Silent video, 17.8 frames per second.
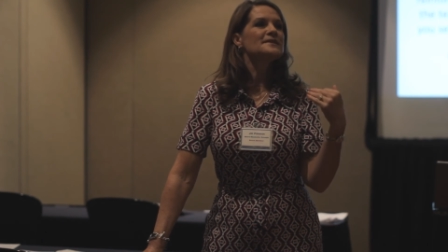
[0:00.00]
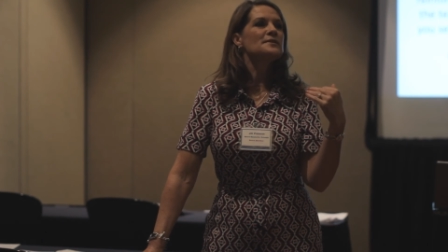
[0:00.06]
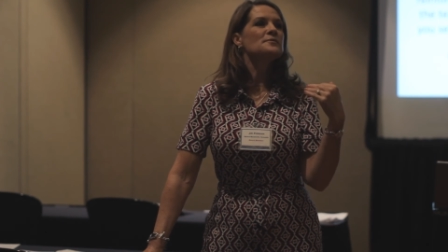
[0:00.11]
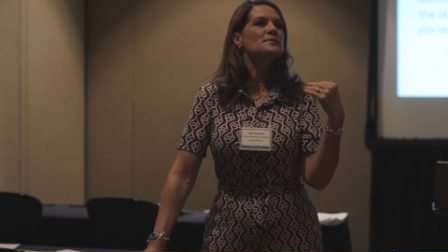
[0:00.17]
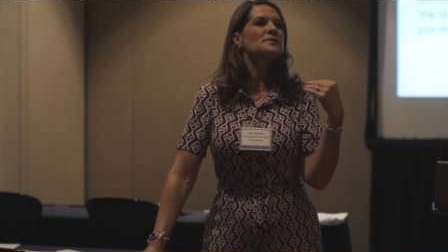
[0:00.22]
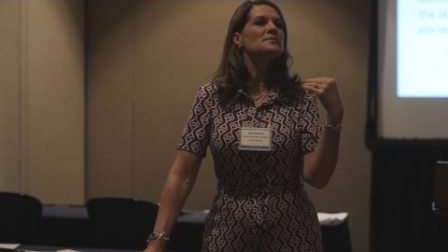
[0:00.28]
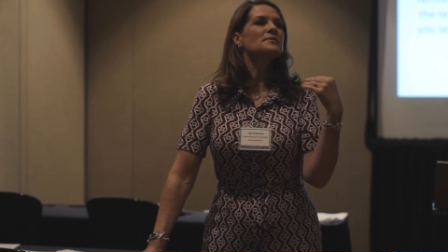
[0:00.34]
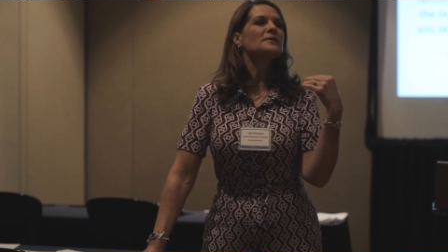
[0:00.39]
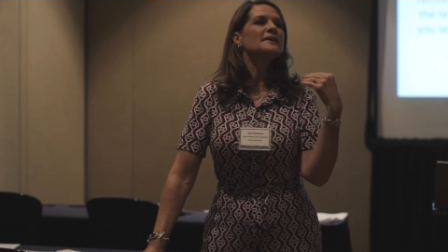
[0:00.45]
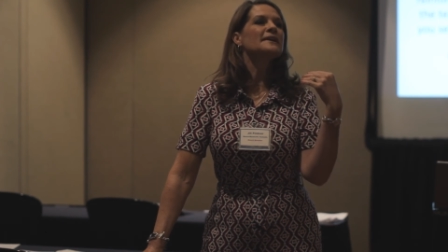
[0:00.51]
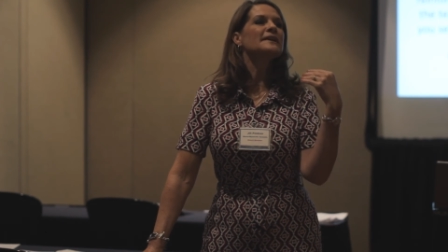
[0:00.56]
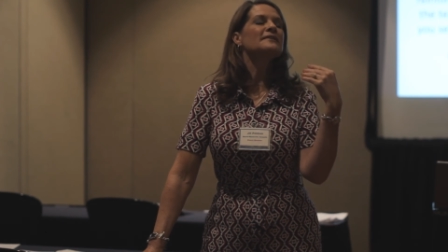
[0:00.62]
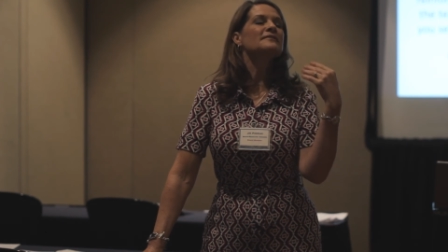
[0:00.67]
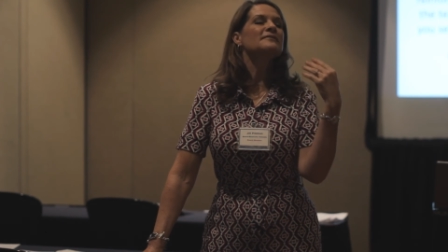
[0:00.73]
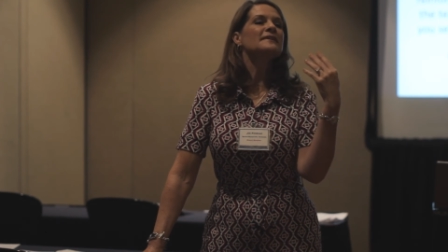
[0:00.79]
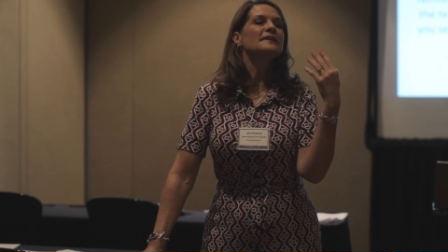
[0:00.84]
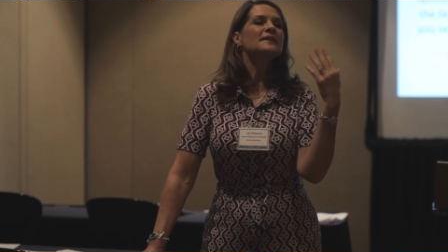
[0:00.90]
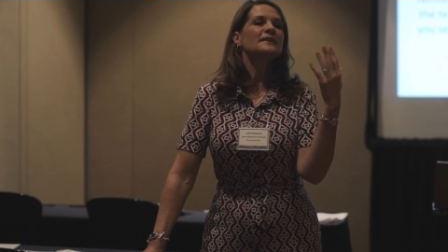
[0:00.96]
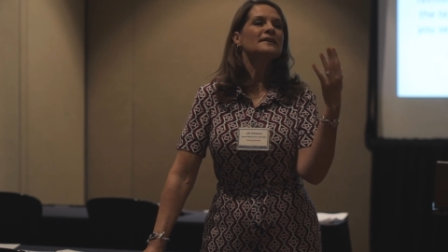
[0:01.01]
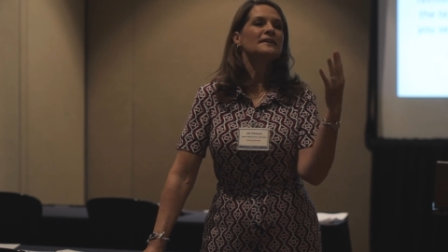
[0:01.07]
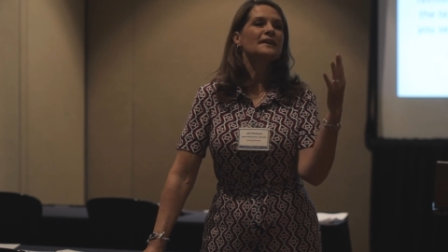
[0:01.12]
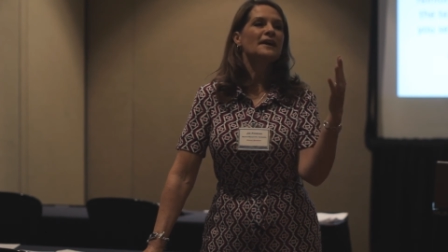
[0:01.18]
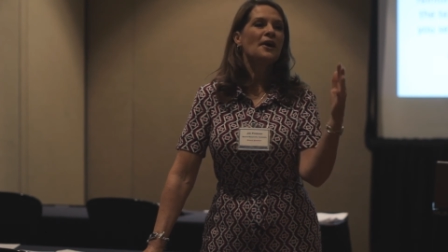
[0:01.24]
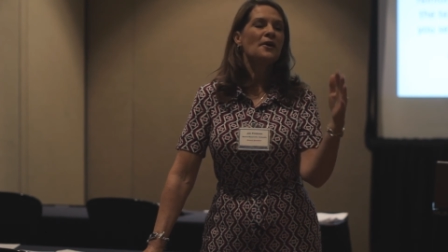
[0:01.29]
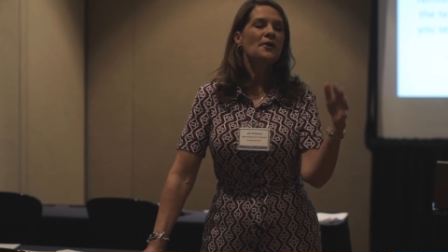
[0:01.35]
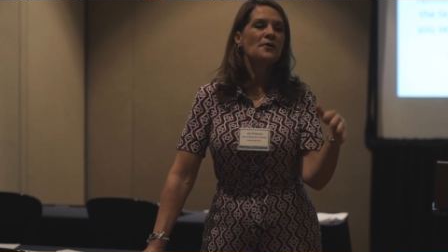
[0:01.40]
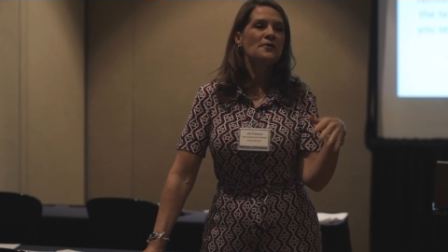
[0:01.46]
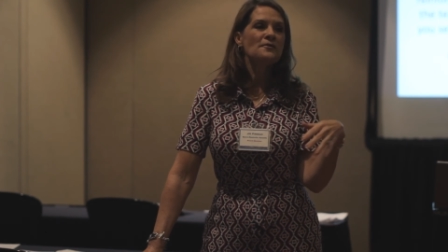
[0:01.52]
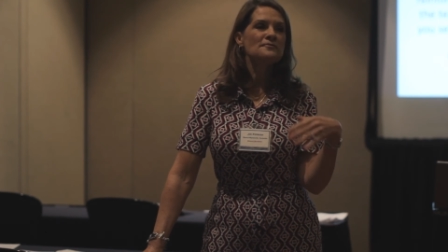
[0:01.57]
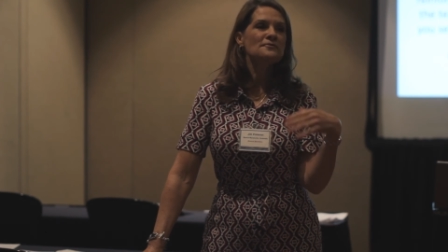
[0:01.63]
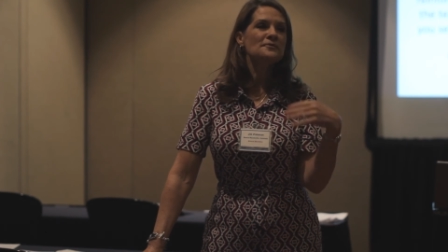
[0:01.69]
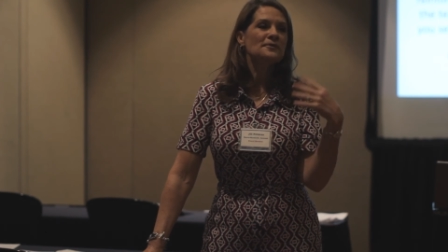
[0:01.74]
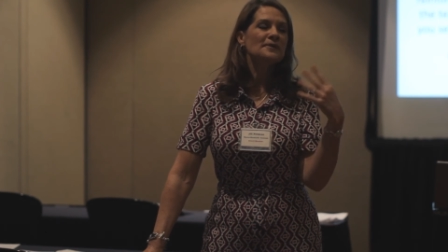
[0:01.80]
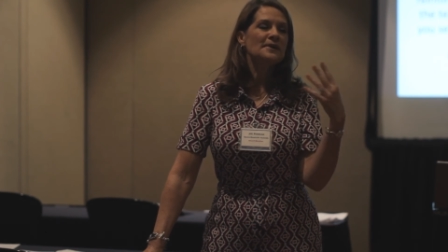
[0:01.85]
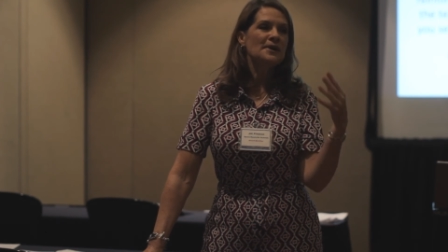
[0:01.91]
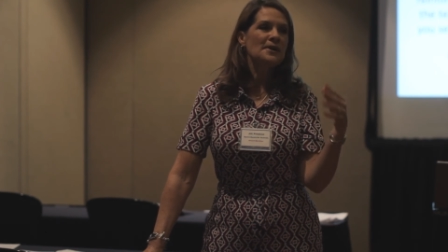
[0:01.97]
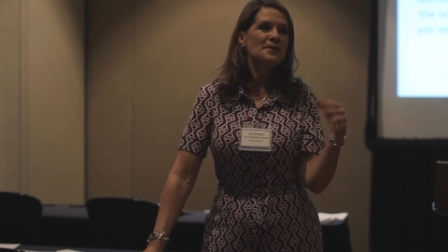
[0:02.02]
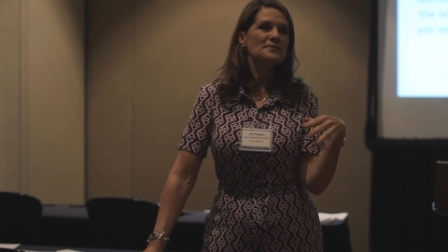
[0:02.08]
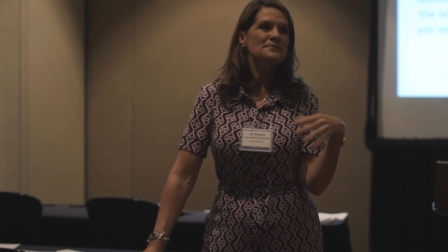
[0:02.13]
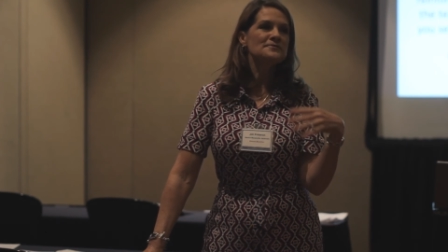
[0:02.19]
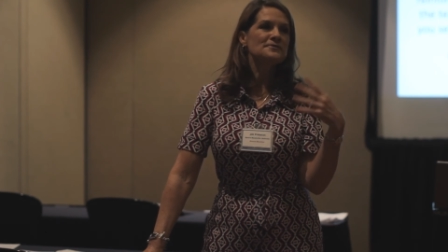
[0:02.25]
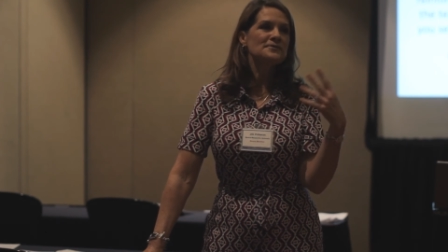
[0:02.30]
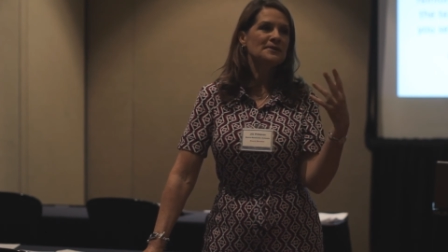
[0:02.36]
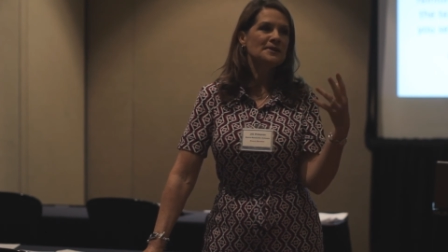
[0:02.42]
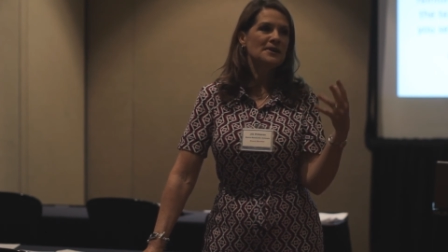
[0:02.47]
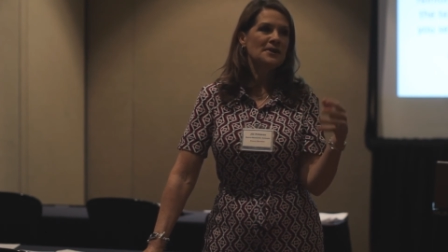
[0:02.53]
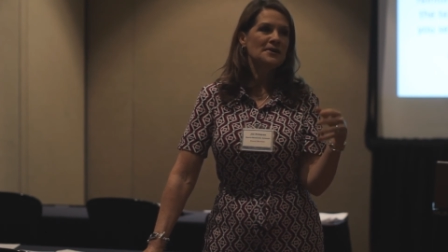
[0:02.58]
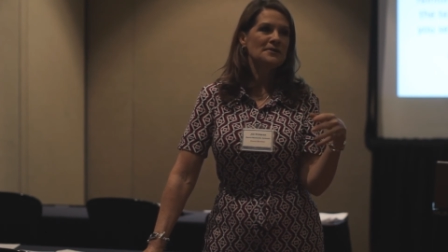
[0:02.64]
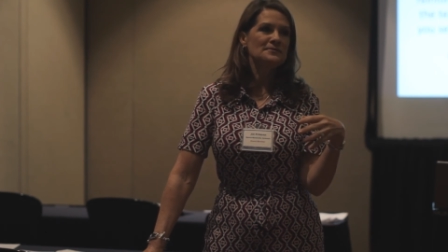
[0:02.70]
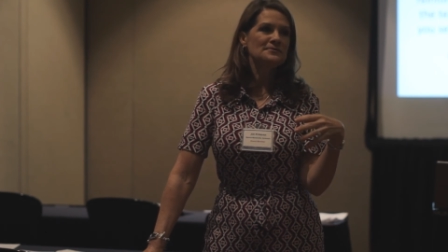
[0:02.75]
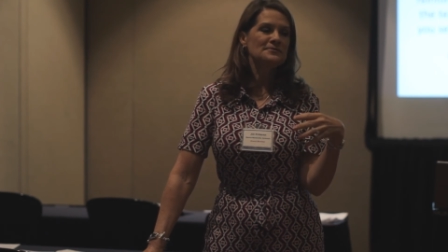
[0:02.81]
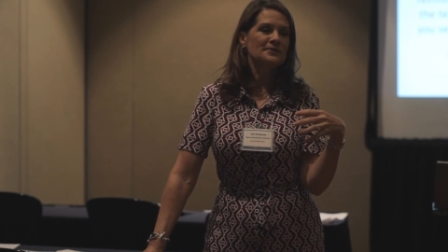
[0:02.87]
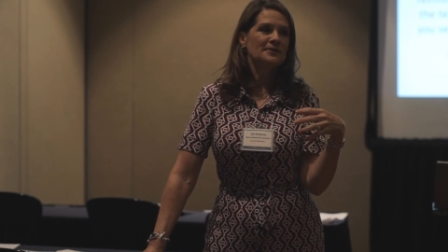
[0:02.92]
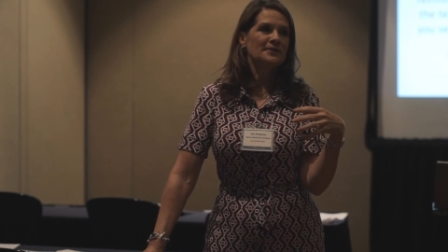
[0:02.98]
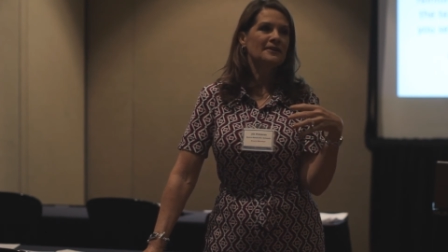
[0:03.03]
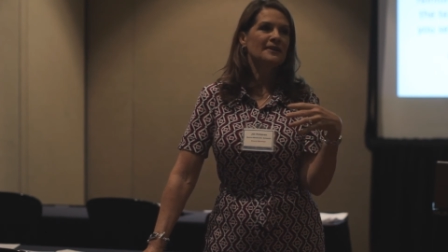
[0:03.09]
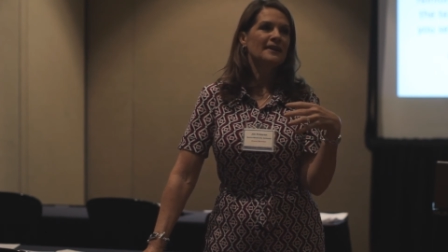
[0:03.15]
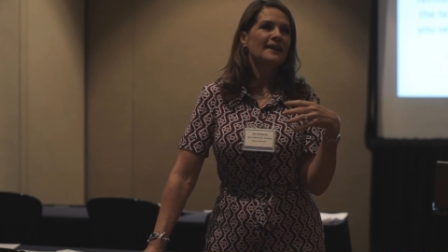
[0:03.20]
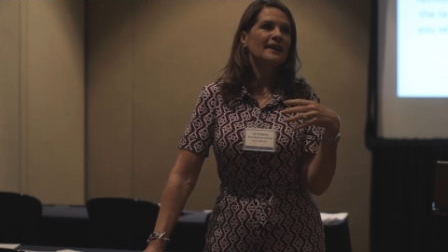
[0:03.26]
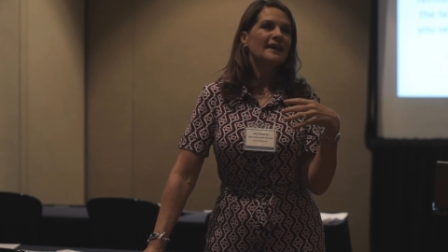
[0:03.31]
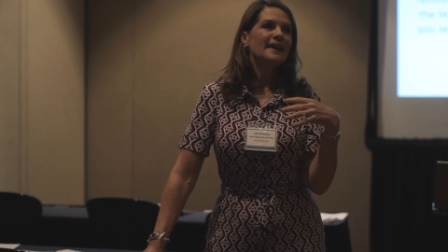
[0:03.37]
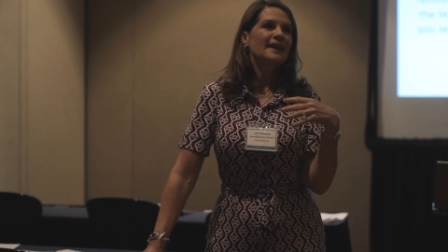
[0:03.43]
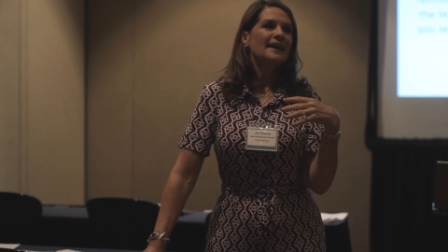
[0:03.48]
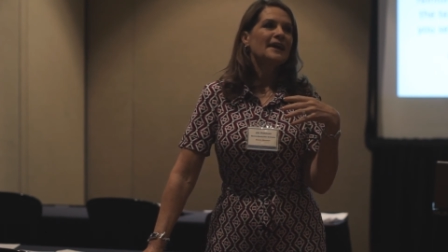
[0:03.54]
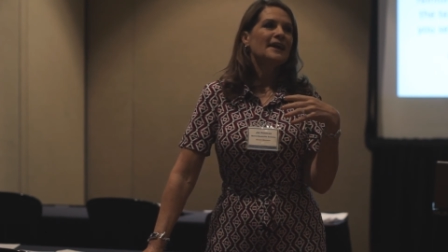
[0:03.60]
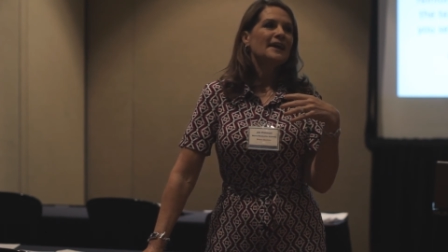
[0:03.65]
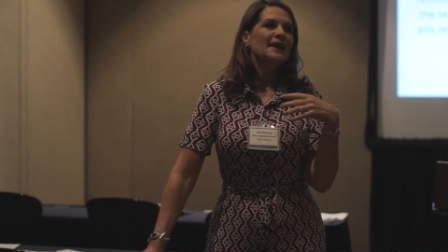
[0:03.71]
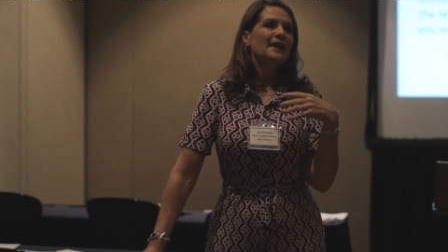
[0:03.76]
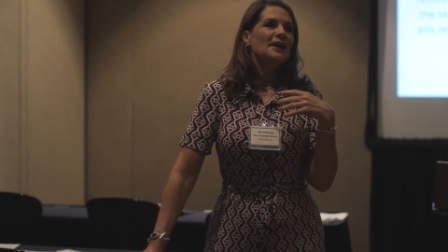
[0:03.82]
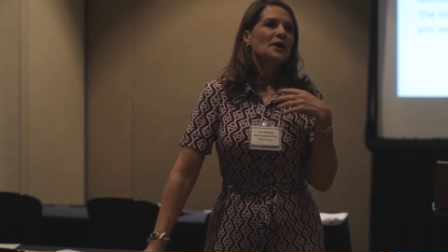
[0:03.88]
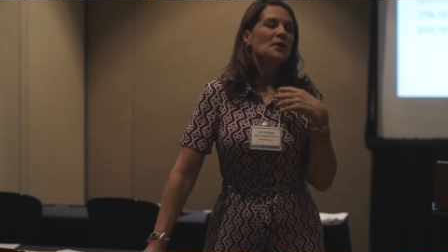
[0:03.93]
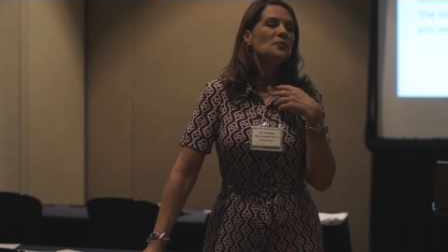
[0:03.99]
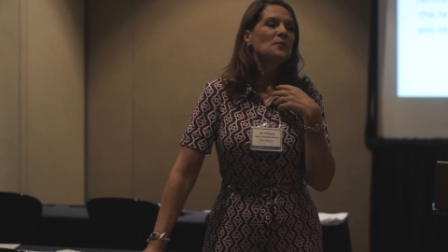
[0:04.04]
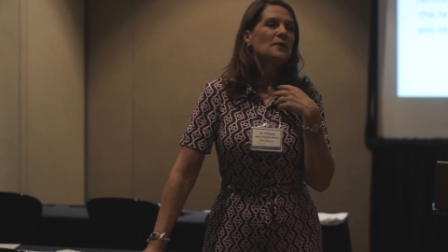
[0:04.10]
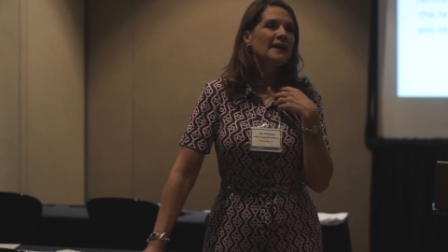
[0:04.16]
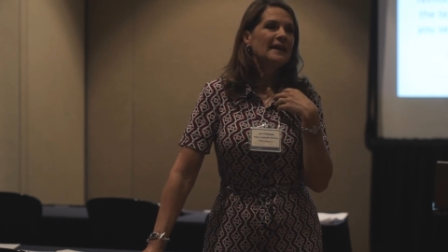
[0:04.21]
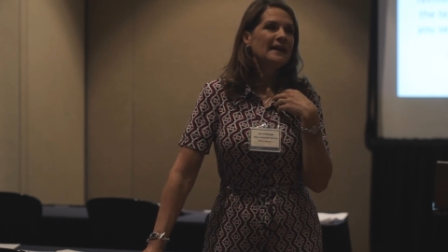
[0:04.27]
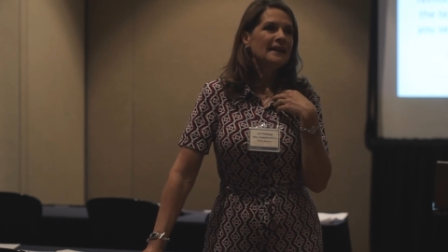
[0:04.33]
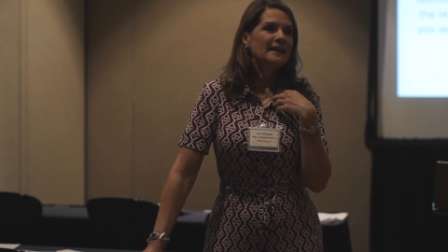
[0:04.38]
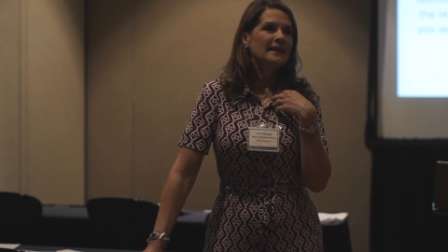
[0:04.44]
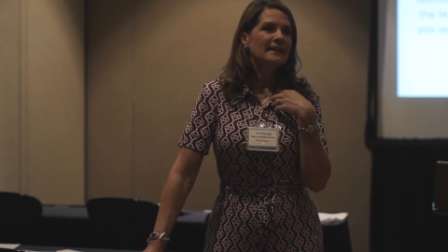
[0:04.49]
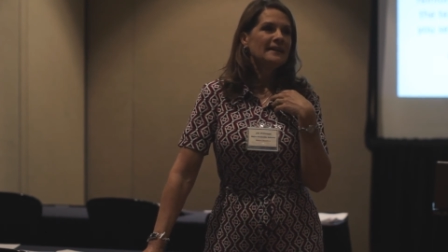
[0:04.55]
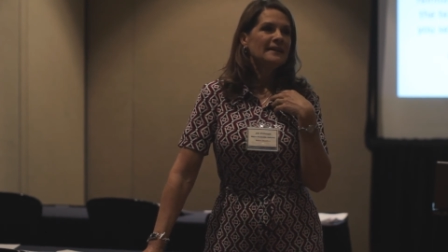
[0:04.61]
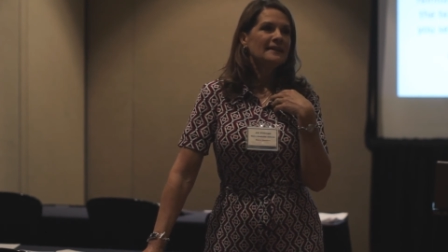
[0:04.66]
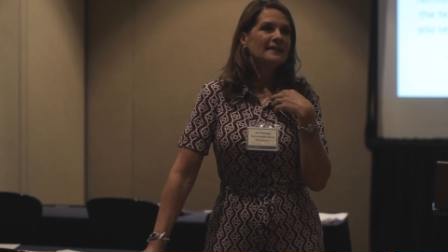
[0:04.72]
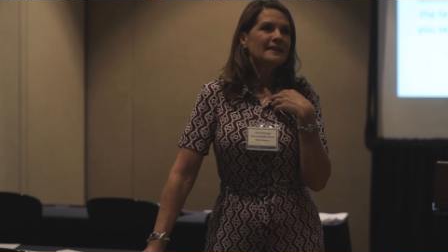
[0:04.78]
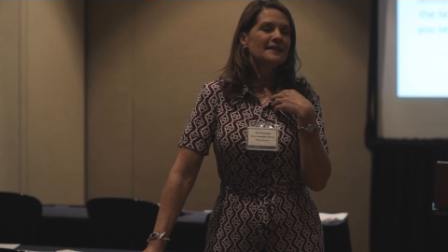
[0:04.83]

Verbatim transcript: that we were given over and over and over when